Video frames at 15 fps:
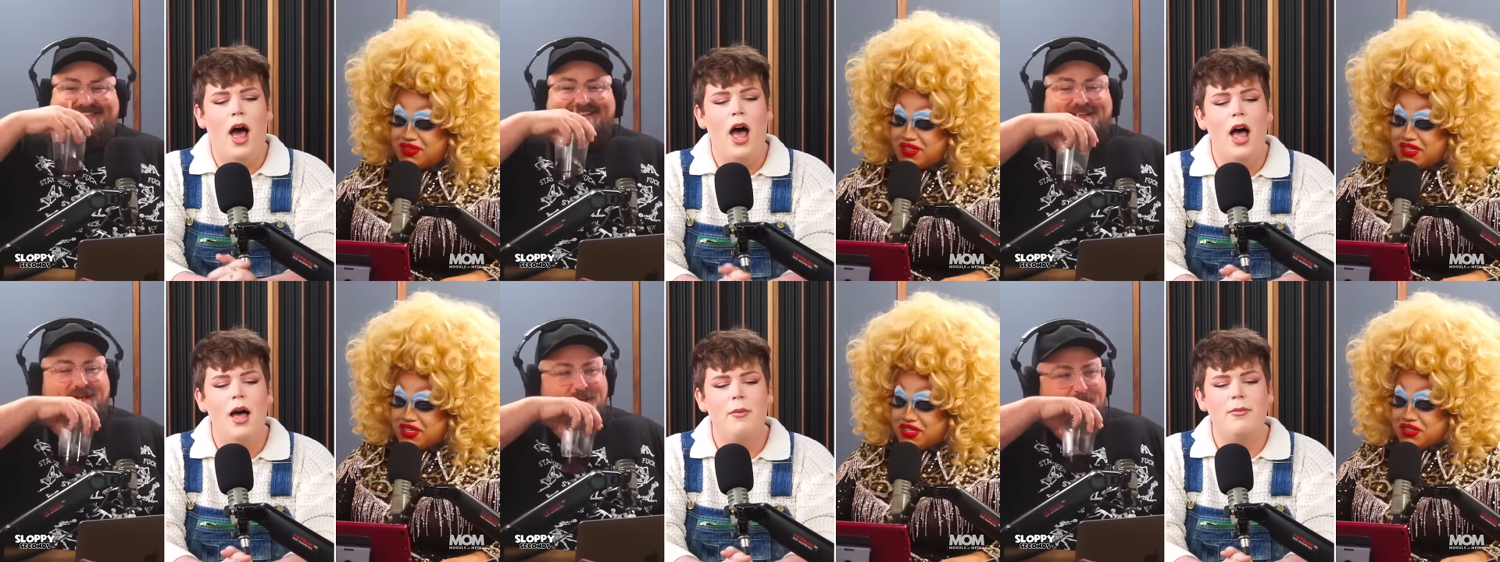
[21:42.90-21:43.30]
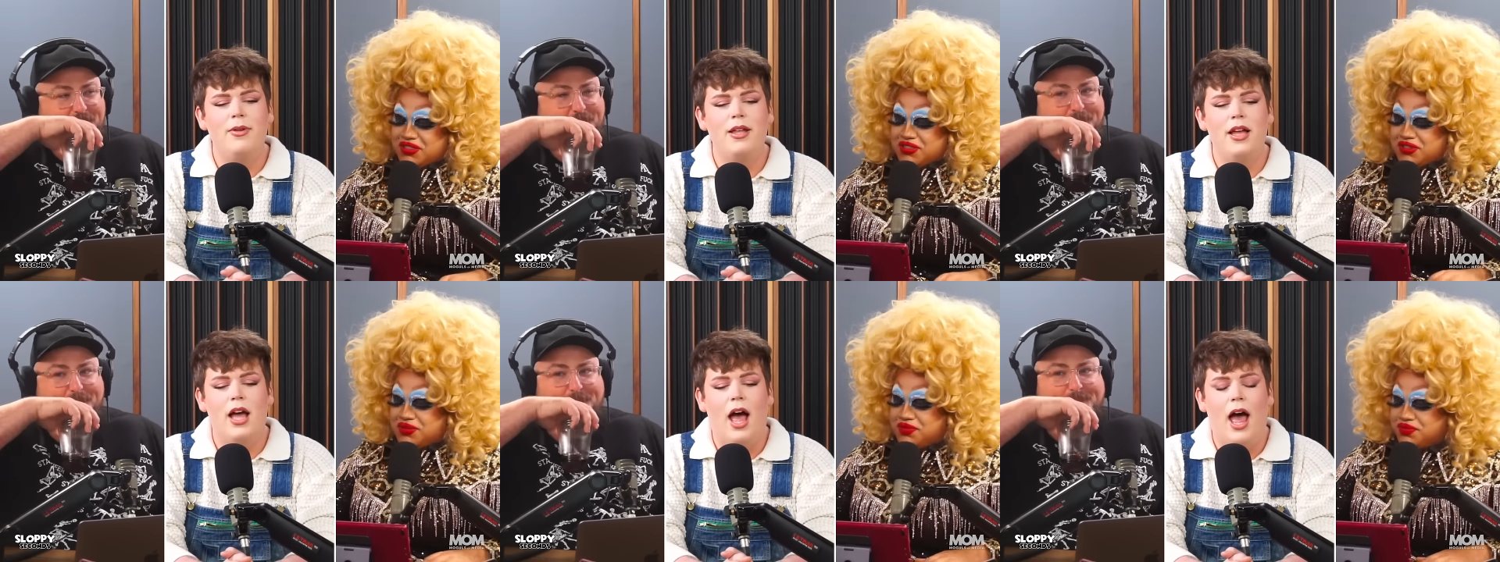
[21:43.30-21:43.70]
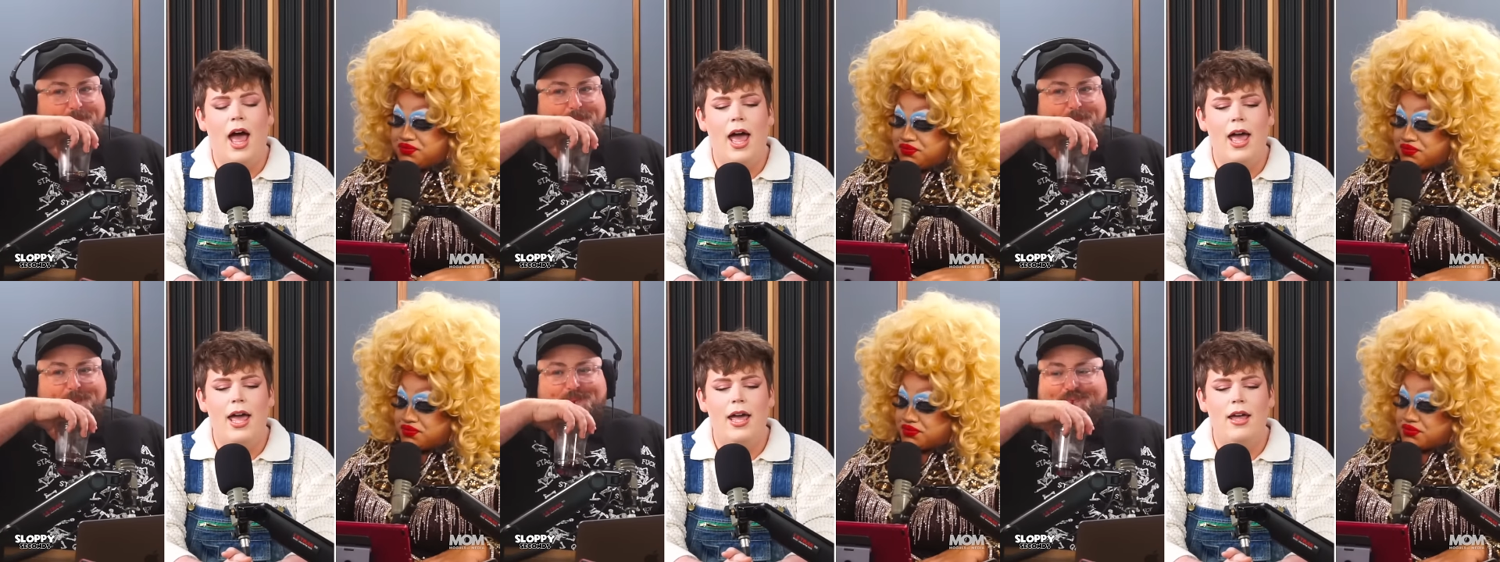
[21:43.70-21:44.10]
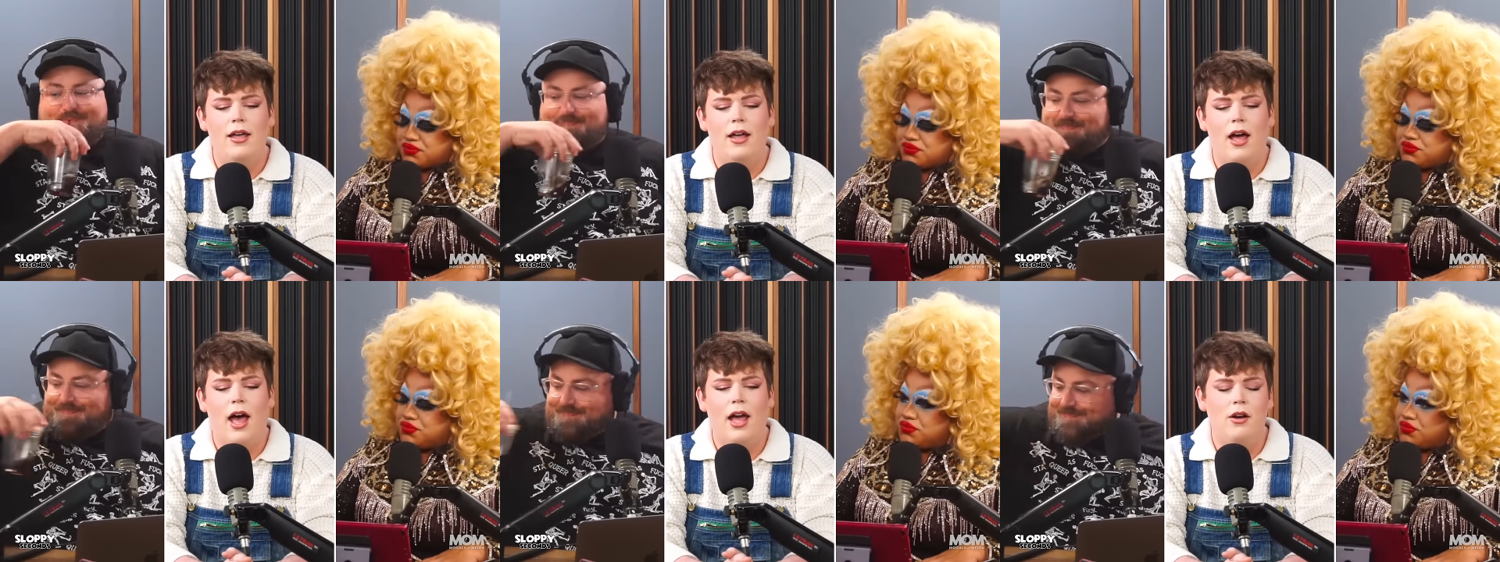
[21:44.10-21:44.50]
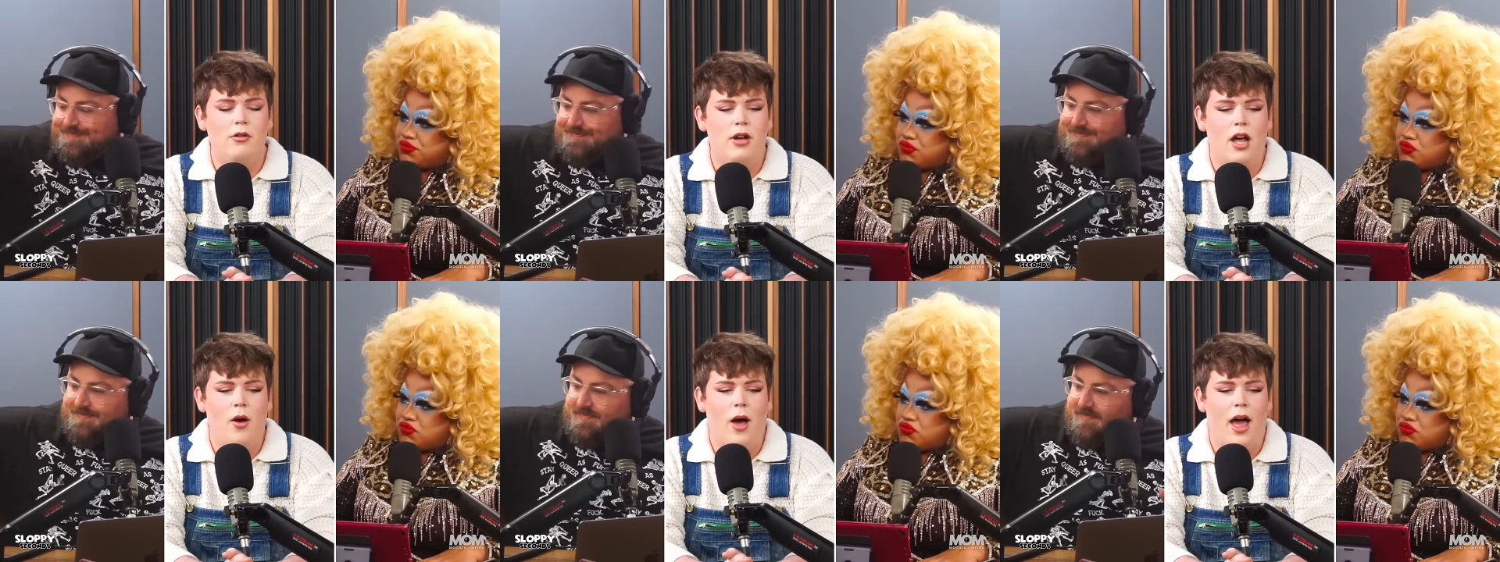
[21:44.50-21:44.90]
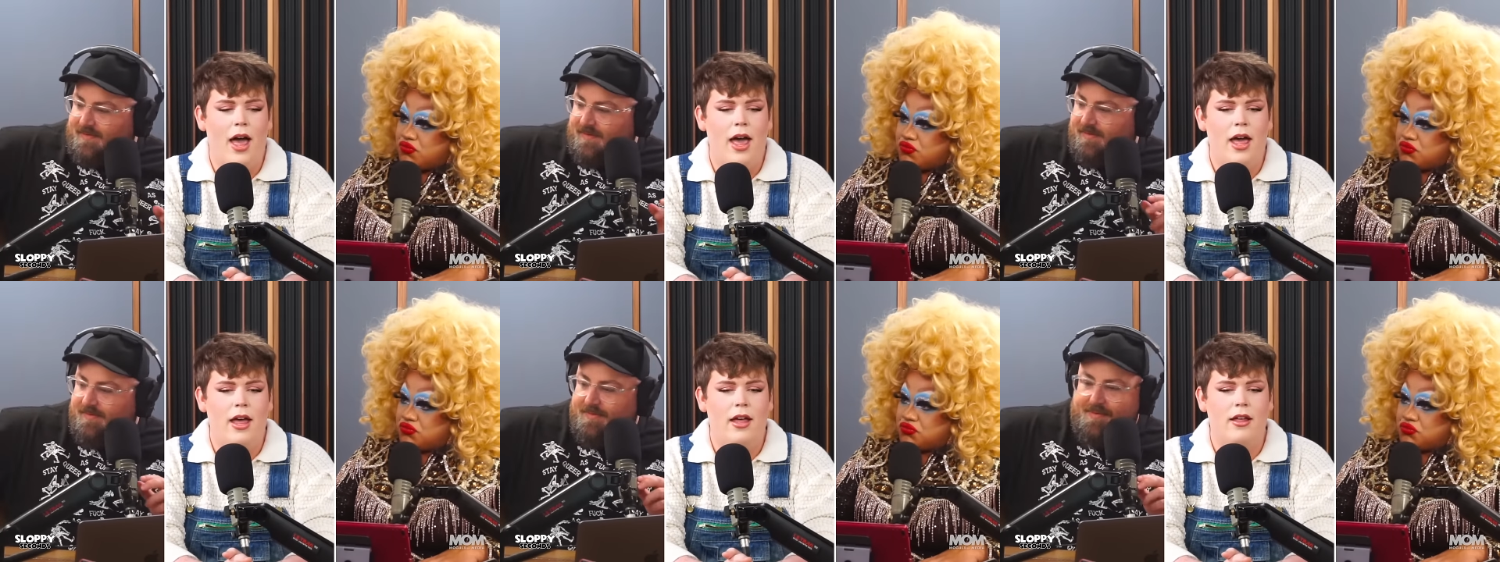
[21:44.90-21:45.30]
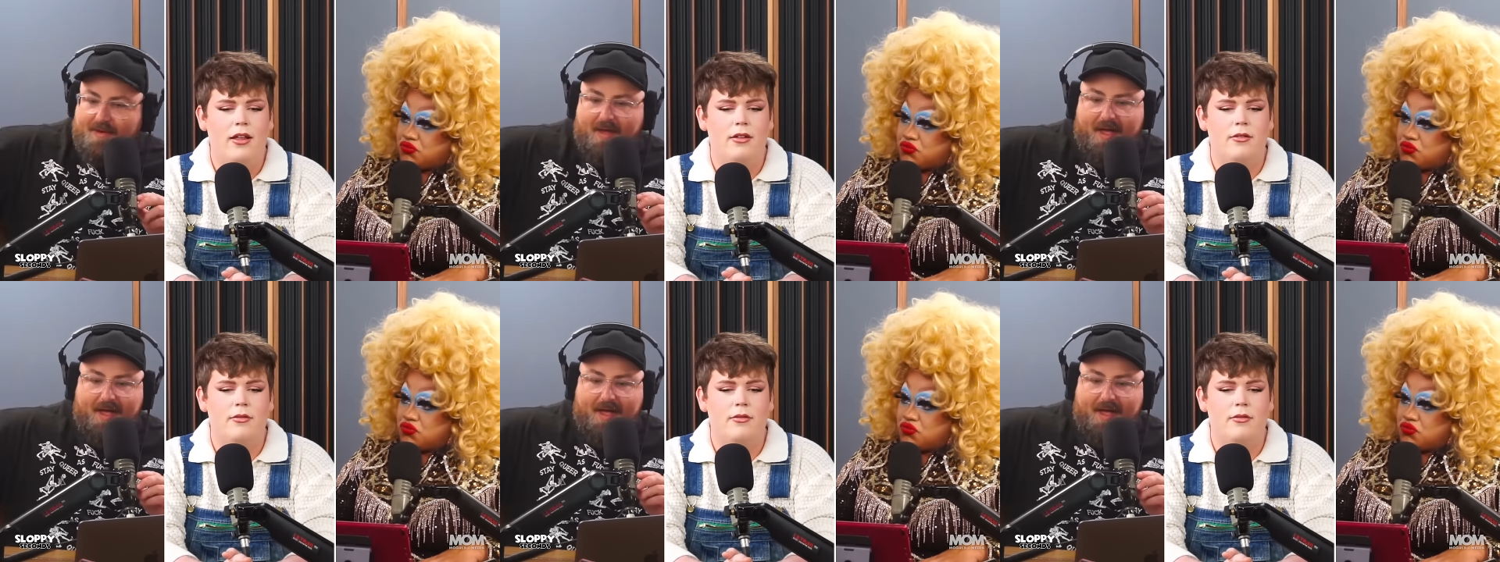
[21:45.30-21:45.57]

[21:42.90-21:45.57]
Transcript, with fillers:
Speaker 1: Um, I I don't know. I